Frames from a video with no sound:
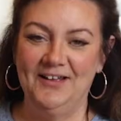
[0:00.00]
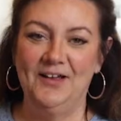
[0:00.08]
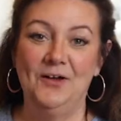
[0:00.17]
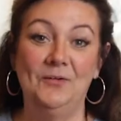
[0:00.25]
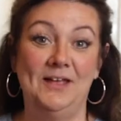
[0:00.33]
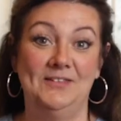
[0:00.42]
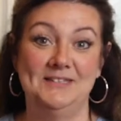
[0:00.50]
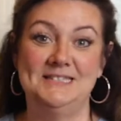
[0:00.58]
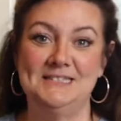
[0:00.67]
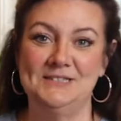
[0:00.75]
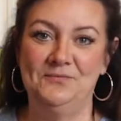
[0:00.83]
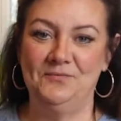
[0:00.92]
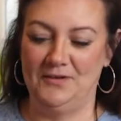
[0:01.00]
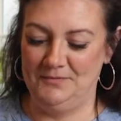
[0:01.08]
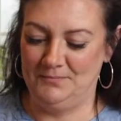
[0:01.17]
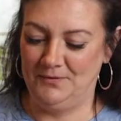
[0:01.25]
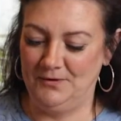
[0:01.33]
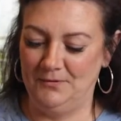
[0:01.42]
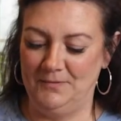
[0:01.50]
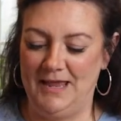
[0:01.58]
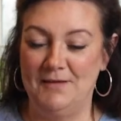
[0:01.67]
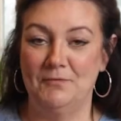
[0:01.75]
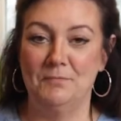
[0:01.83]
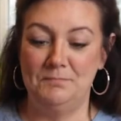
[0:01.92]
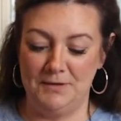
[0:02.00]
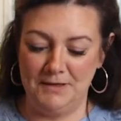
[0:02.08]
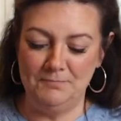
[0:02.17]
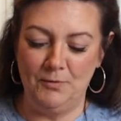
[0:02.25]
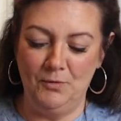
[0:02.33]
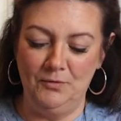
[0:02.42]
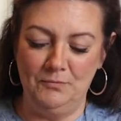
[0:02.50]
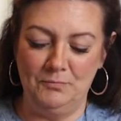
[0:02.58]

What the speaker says: Okay, this is the fun part. We have our big bowl of